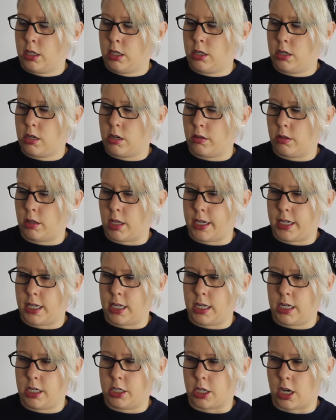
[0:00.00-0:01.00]
you know,
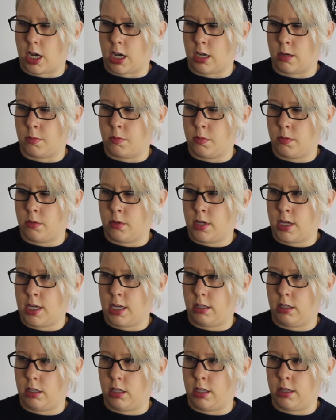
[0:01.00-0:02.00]
like any job,
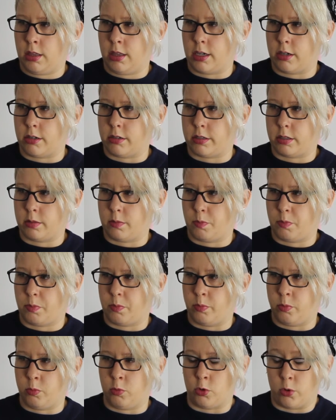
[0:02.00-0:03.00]
there's
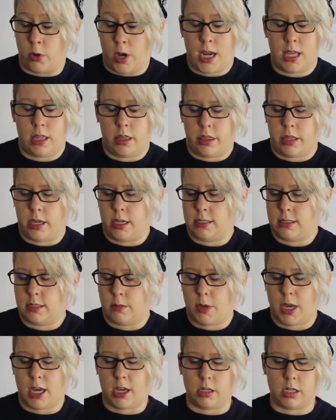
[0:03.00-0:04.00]
great
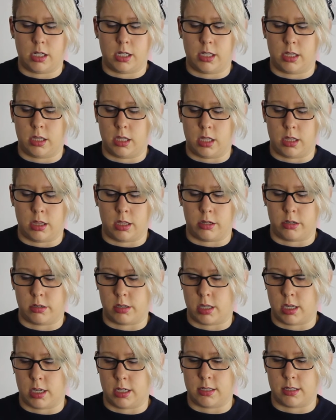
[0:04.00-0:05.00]
things about it and then
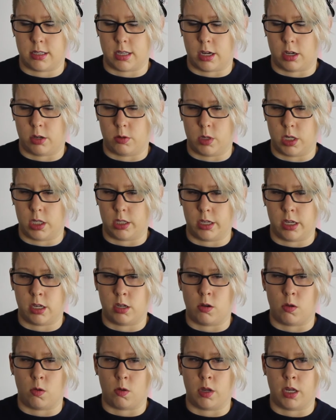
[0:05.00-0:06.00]
there's things that are
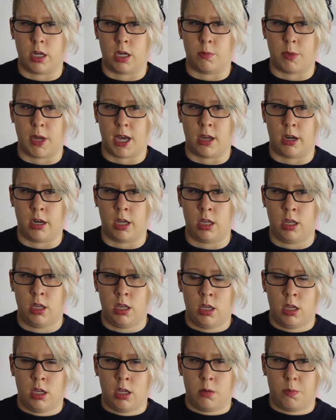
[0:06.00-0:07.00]
really annoying about it.
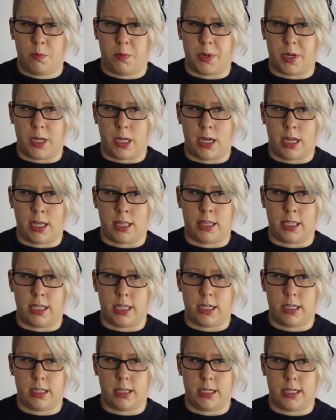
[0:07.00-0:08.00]
But at
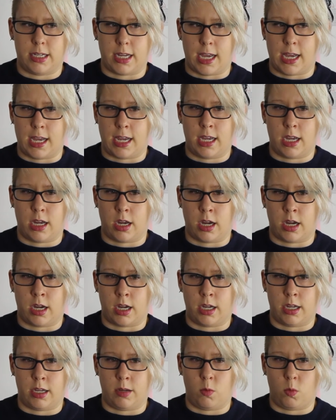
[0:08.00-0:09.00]
the end of the day,
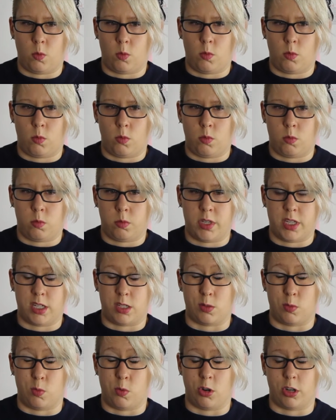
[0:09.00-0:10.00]
I
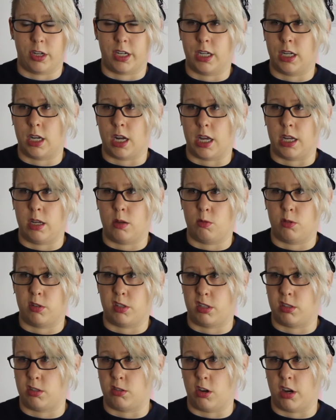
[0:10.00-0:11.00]
get to work at night,
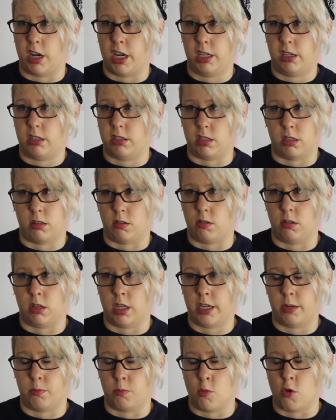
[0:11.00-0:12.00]
which is great because I
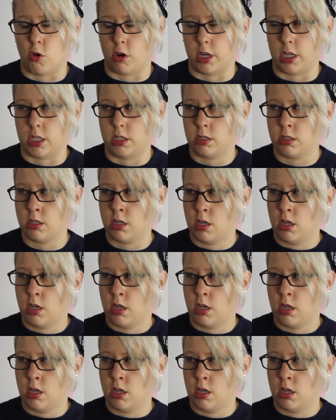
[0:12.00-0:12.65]
don't like mornings.